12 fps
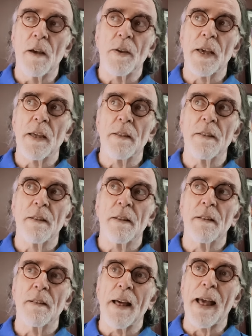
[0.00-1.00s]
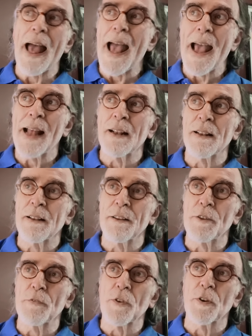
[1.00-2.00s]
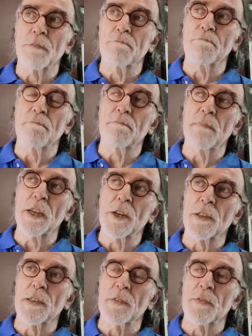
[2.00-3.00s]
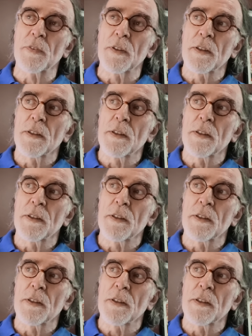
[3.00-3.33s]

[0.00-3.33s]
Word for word: Okay. And you've got measures of